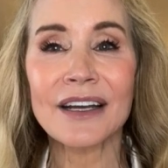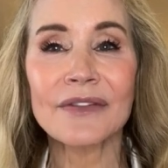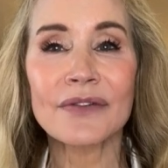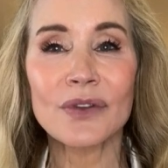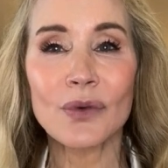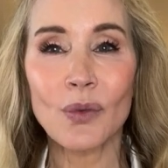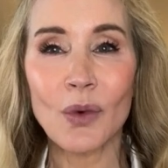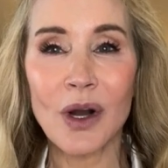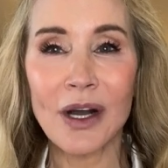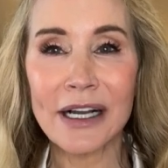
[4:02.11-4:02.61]
of
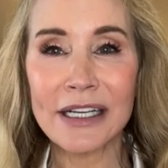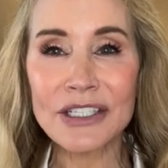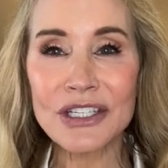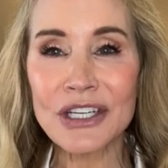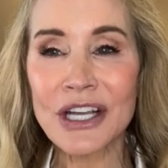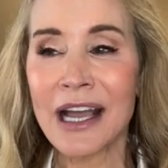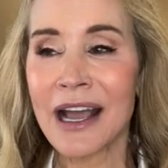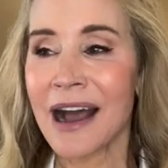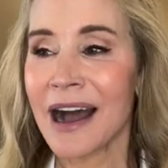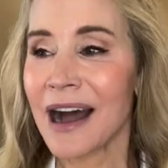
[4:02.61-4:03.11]
the wash.
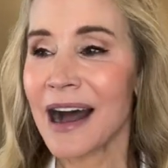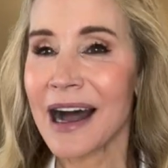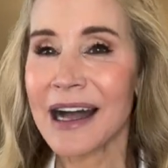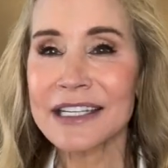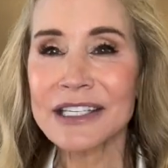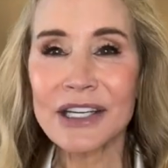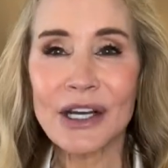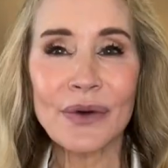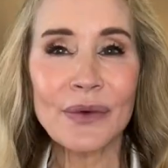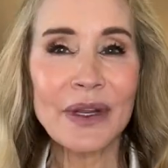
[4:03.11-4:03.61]
I
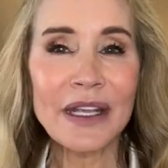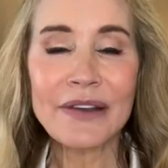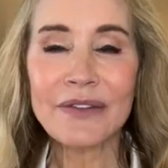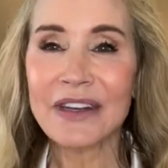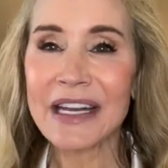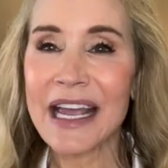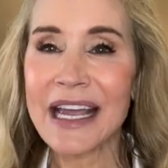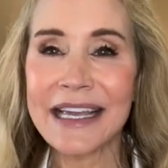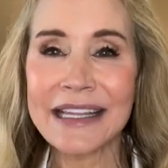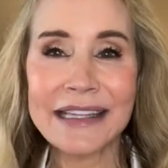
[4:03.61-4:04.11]
don't even
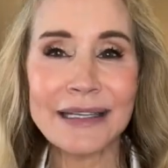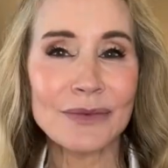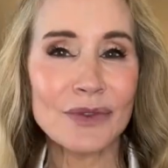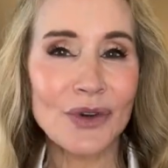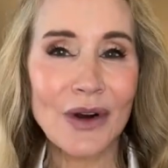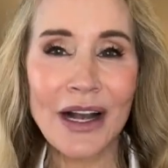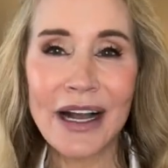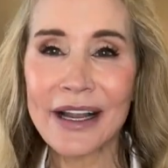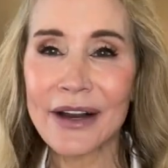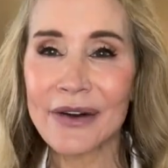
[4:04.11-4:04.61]
hang them
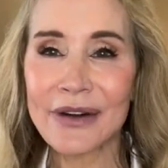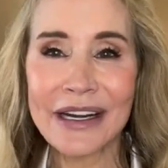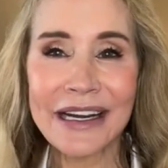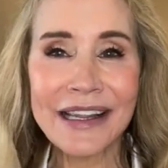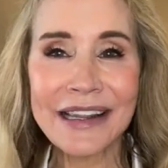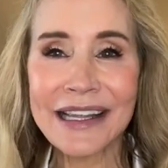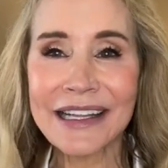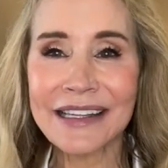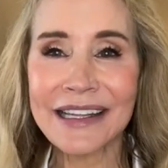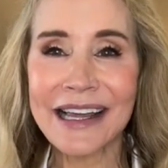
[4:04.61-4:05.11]
dry or
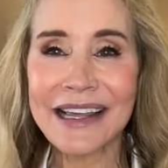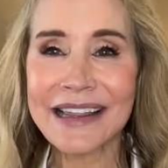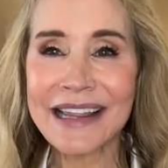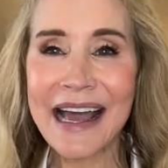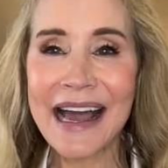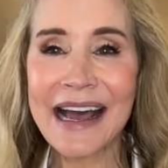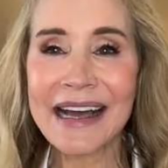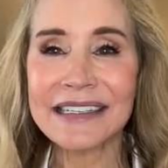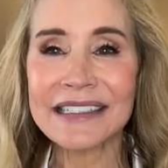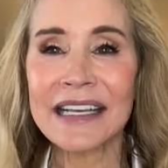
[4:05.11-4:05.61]
anything like
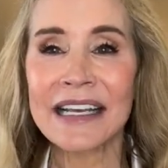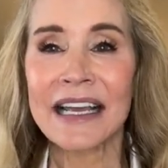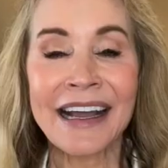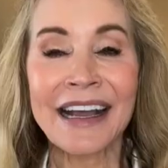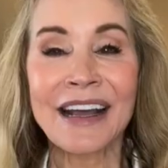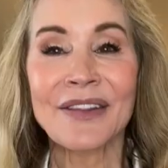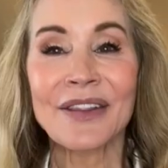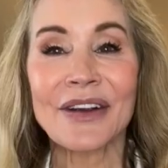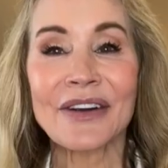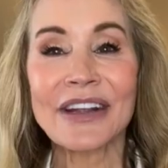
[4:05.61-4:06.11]
that.
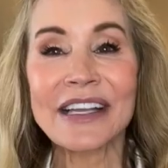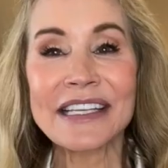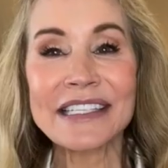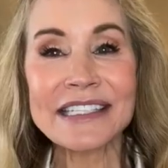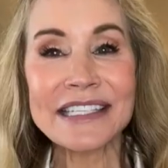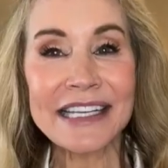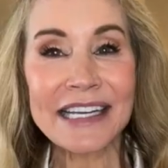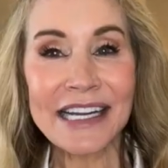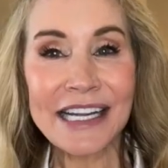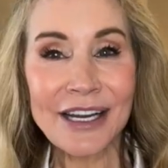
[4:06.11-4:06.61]
They're
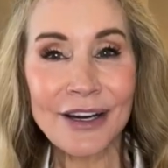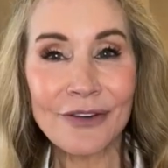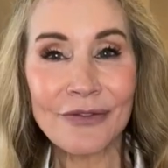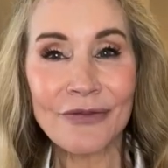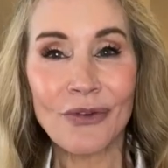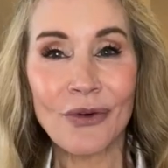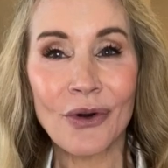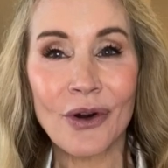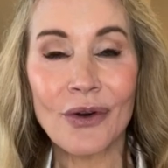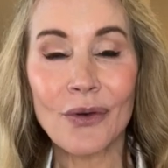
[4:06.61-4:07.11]
easy to care
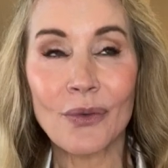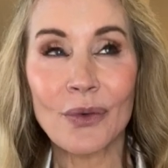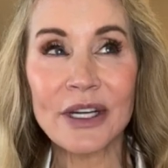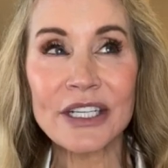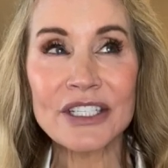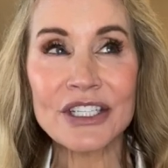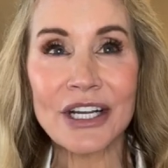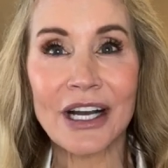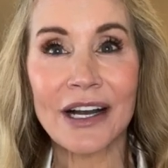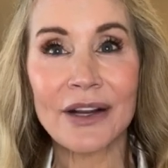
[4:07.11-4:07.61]
for,
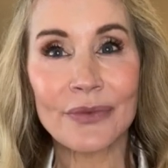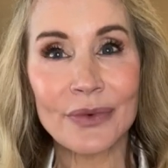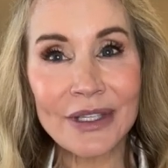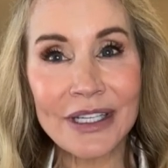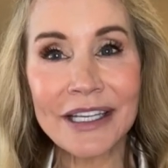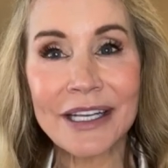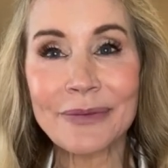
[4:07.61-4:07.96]
which I really